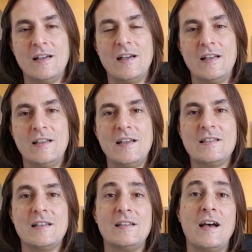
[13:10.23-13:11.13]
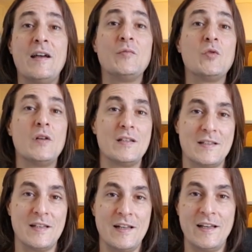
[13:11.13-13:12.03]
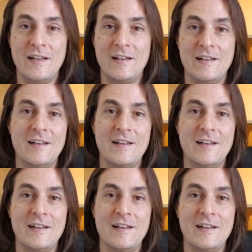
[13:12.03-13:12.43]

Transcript: It is a time to listen in.